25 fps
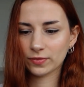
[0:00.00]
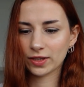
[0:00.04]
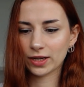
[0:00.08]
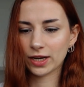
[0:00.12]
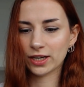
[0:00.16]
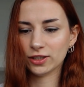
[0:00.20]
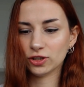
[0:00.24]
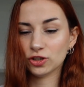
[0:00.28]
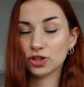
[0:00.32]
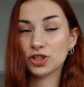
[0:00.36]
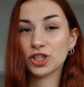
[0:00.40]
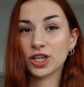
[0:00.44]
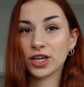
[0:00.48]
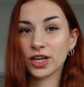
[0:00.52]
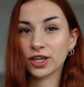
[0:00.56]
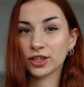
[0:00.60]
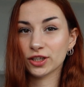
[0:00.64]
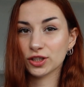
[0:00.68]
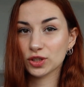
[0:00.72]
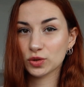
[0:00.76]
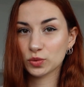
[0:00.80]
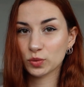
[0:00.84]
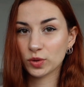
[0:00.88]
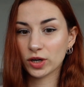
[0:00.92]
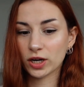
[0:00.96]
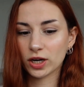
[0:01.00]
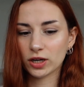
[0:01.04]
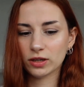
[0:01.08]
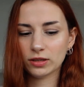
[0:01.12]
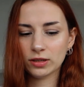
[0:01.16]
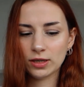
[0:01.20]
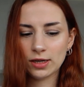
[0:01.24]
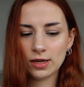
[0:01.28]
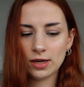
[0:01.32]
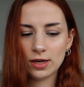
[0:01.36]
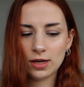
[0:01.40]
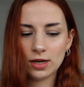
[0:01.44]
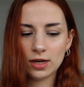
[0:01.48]
energy here as well.
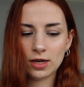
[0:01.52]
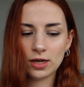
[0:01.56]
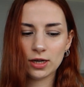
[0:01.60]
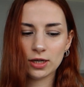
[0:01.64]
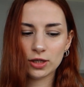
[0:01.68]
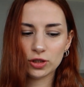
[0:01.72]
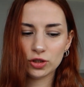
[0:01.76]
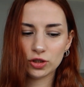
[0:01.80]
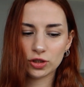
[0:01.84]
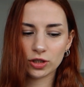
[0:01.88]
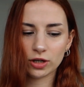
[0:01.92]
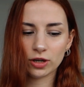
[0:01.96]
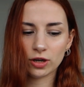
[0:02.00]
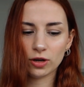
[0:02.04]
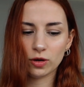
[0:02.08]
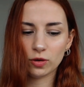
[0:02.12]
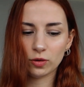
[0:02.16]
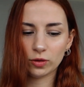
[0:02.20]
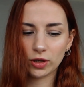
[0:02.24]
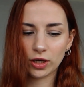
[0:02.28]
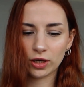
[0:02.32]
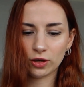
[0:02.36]
So,